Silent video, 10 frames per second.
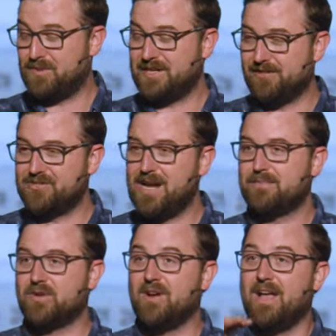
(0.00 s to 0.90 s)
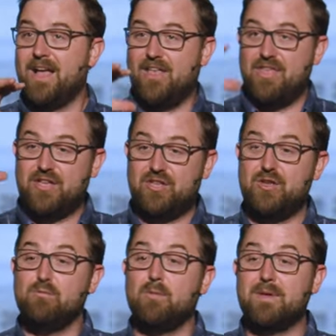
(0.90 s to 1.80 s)
particular chapter that
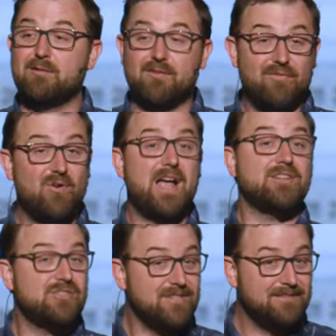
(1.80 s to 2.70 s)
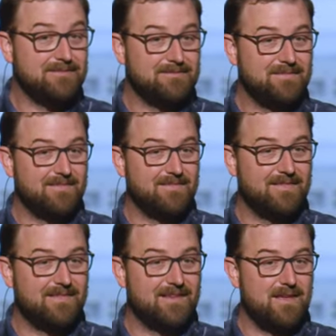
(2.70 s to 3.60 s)
you will be refreshed
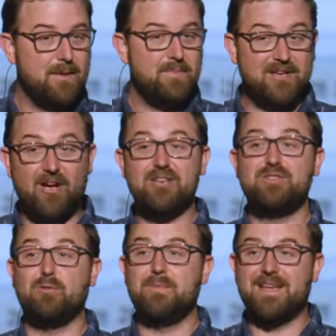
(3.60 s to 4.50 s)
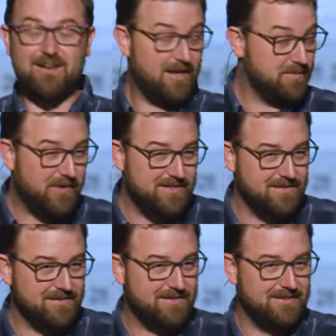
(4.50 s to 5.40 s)
because you will be in God's
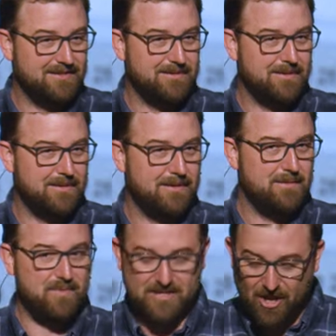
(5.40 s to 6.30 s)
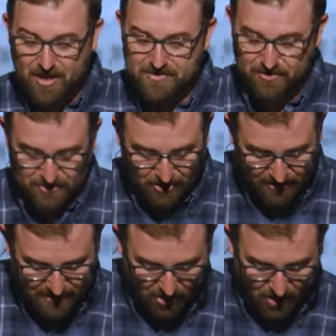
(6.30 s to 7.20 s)
presence, because you're
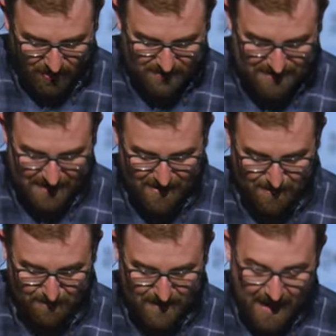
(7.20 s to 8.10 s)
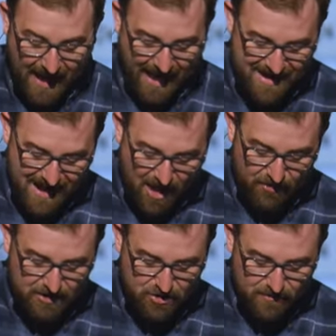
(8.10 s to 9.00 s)
turning your hearts to Him. And now
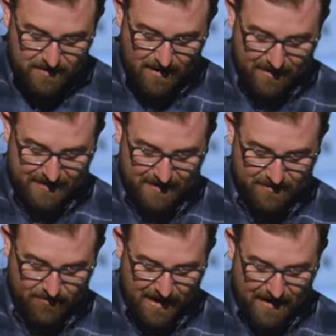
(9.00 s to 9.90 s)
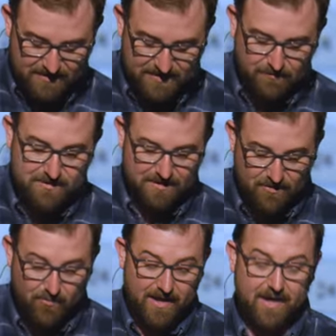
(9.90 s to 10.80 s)
you and God can interact. Sin was in
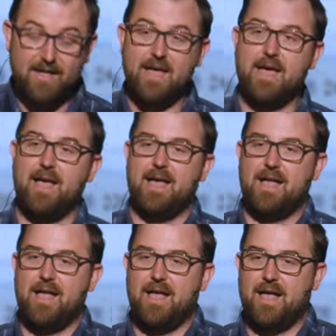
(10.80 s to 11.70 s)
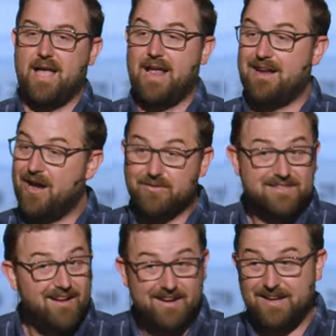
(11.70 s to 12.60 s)
the way, and now
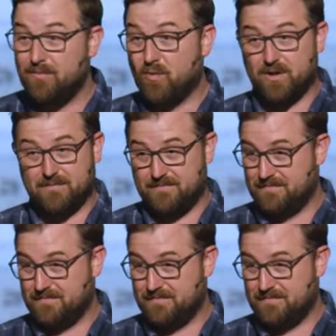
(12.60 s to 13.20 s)
it's not anymore.